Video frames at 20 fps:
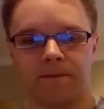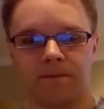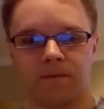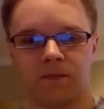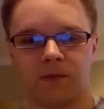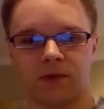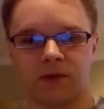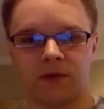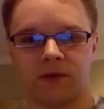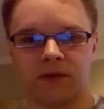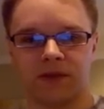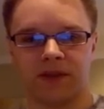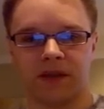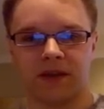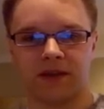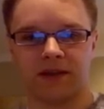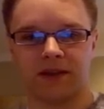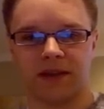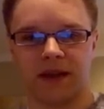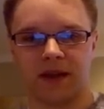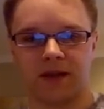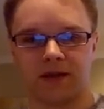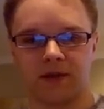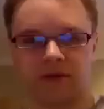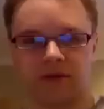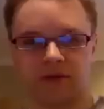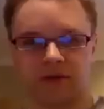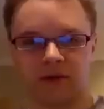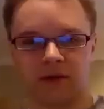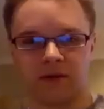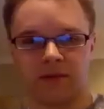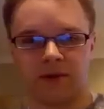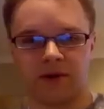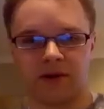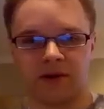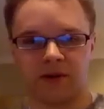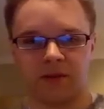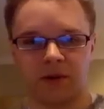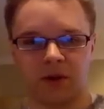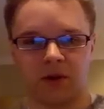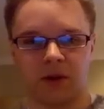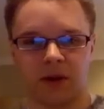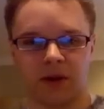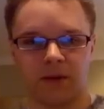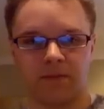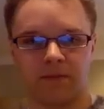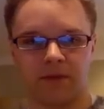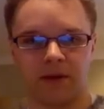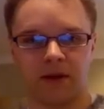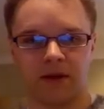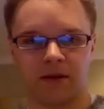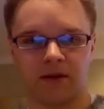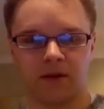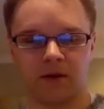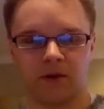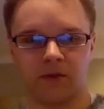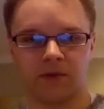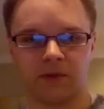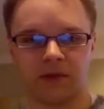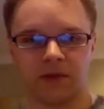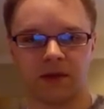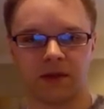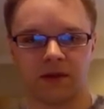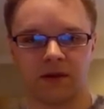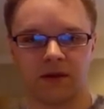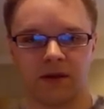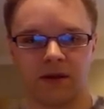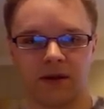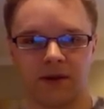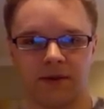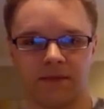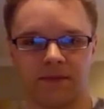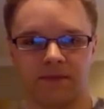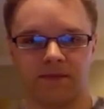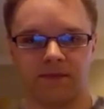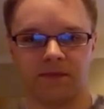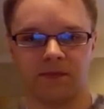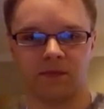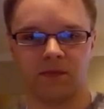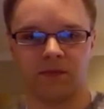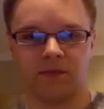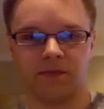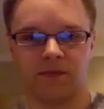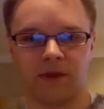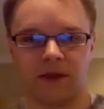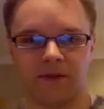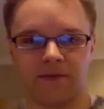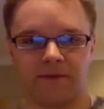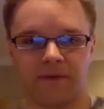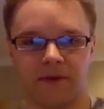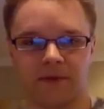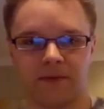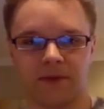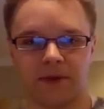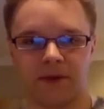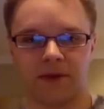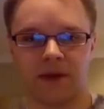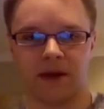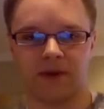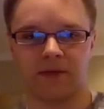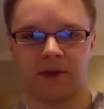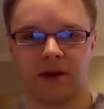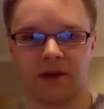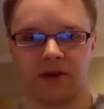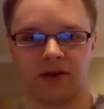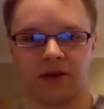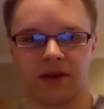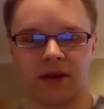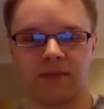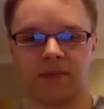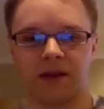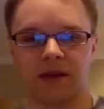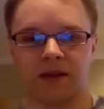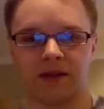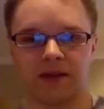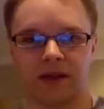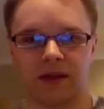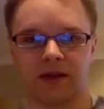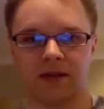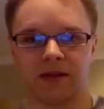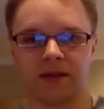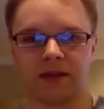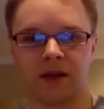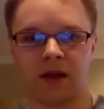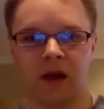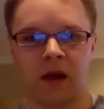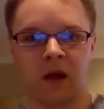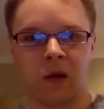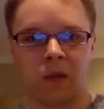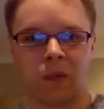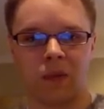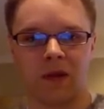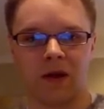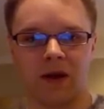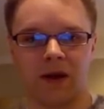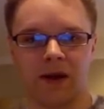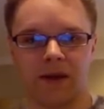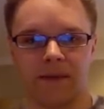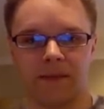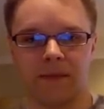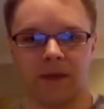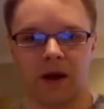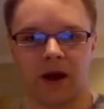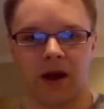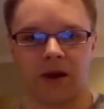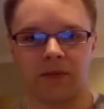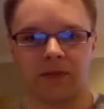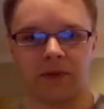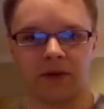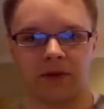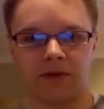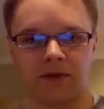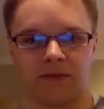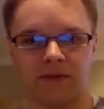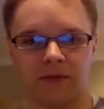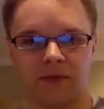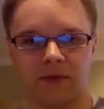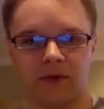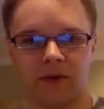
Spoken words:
So in South Seattle, there appears to be quite a bit of homes that fit within that range and that makes sense. I'm looking for a